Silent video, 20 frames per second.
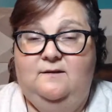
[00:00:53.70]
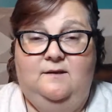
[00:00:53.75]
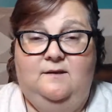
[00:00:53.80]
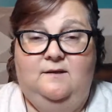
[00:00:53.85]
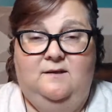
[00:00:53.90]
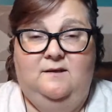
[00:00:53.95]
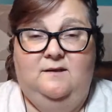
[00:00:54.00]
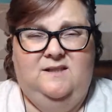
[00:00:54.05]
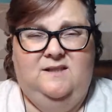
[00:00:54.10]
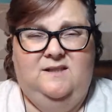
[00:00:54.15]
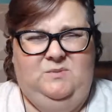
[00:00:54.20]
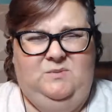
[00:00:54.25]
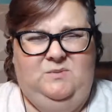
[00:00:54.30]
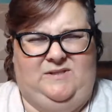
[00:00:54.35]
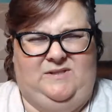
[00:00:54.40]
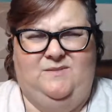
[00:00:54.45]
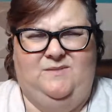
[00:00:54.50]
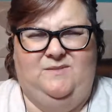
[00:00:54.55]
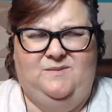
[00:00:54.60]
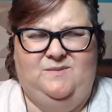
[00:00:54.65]
This
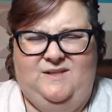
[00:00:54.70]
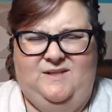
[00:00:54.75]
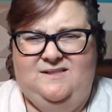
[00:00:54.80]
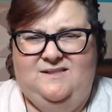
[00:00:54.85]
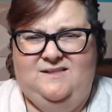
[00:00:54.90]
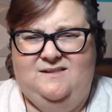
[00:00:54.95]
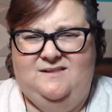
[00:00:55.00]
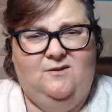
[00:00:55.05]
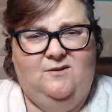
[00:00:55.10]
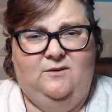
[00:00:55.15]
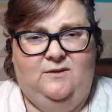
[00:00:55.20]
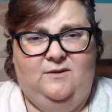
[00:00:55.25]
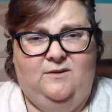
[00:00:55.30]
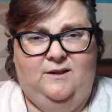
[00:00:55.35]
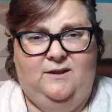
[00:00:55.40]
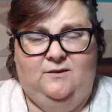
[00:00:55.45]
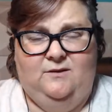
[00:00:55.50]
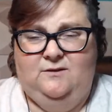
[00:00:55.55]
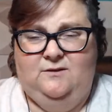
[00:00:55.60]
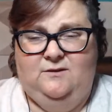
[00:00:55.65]
person must be a serial
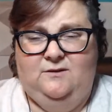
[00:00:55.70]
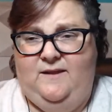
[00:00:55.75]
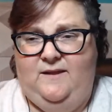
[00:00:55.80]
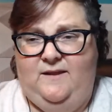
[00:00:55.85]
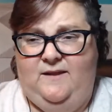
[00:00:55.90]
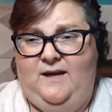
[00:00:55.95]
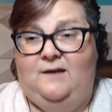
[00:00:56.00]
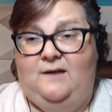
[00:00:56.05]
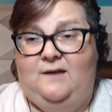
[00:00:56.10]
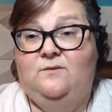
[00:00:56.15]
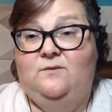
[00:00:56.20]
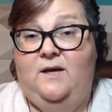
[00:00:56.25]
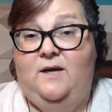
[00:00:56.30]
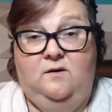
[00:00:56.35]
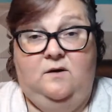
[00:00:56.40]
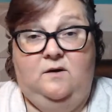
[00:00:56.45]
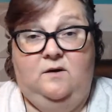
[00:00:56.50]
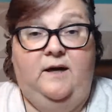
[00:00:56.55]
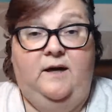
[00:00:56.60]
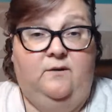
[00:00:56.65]
killer the way they act, right?
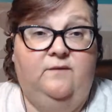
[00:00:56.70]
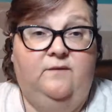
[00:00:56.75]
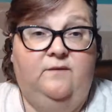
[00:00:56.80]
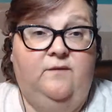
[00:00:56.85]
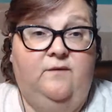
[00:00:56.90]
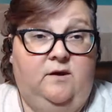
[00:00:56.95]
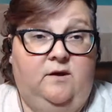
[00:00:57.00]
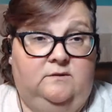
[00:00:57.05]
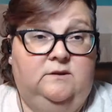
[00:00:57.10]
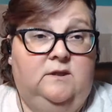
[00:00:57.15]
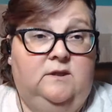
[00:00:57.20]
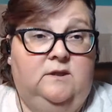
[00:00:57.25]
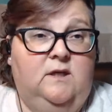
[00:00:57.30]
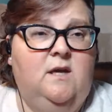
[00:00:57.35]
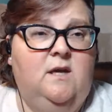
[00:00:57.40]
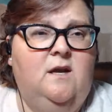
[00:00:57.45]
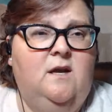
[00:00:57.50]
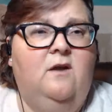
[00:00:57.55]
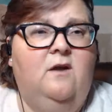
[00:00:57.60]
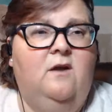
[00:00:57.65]
Okay, we've all
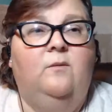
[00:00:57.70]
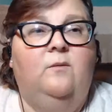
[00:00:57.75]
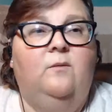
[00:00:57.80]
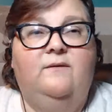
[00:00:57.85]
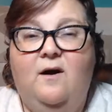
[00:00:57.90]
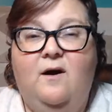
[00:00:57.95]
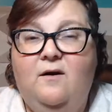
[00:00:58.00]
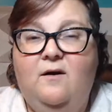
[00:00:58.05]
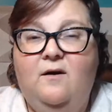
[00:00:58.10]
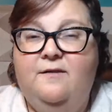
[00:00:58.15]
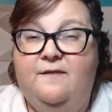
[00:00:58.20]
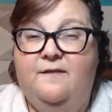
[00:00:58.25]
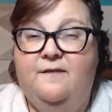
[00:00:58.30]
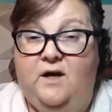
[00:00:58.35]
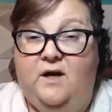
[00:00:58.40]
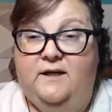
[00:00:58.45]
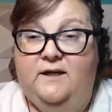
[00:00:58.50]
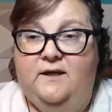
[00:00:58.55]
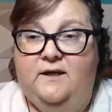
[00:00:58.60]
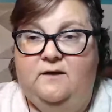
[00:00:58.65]

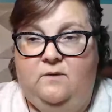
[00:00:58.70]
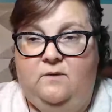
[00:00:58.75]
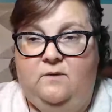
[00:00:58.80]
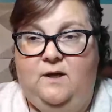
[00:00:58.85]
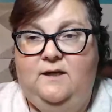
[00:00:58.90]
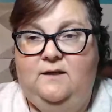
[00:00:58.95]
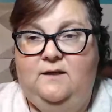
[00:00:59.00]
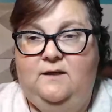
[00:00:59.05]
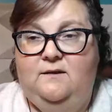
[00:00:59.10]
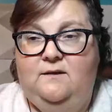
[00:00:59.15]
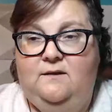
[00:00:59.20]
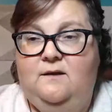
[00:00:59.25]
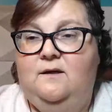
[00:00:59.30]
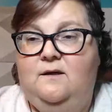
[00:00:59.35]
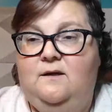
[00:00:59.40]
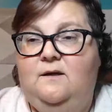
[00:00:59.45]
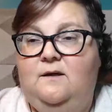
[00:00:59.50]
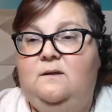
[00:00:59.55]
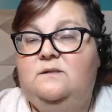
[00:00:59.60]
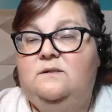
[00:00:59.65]
thought it, right?
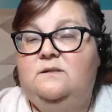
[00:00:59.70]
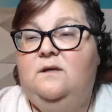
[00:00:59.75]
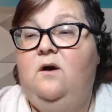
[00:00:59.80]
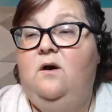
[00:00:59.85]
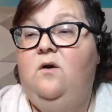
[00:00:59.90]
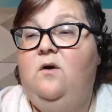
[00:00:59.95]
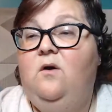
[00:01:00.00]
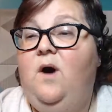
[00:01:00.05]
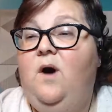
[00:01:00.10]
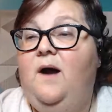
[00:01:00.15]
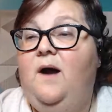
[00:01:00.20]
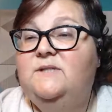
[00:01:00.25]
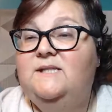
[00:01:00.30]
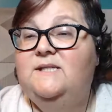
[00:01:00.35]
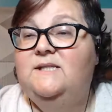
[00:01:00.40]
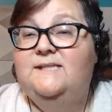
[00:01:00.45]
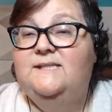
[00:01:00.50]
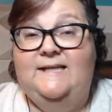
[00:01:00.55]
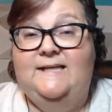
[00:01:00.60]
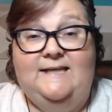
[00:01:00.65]
So I'm
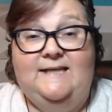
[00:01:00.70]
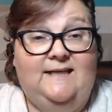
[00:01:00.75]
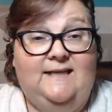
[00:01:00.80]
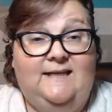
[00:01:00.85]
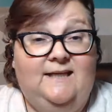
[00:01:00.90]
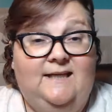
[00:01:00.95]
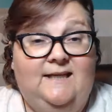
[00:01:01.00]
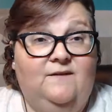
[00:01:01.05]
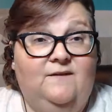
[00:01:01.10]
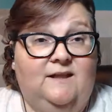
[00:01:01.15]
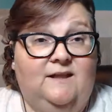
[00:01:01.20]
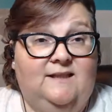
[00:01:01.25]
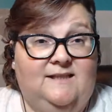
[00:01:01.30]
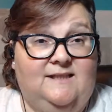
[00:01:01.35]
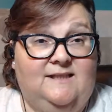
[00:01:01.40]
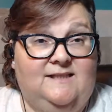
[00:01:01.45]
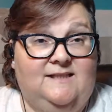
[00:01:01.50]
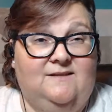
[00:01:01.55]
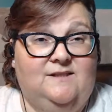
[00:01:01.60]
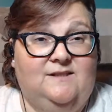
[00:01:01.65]
just going to give you a
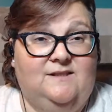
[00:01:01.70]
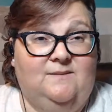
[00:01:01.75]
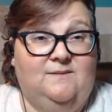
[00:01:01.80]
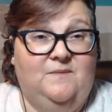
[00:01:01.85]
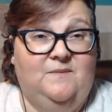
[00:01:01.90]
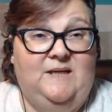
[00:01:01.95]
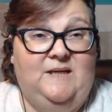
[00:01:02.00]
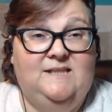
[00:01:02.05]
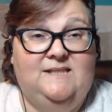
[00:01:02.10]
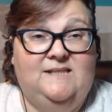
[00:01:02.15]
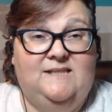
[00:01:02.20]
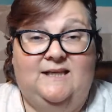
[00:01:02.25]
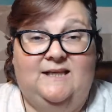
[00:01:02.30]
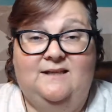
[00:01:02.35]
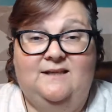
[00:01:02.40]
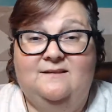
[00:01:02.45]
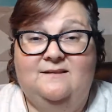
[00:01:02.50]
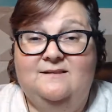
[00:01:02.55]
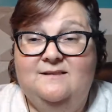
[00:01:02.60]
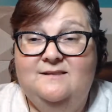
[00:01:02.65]
list of some things to
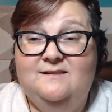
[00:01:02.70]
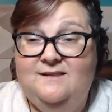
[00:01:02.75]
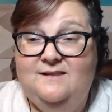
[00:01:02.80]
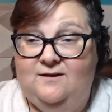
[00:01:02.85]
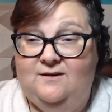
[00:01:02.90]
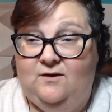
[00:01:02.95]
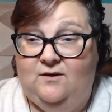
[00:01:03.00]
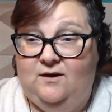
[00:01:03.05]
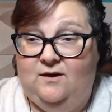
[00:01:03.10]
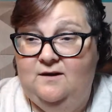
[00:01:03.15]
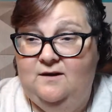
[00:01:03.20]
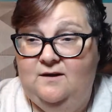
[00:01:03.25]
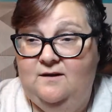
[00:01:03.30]
consider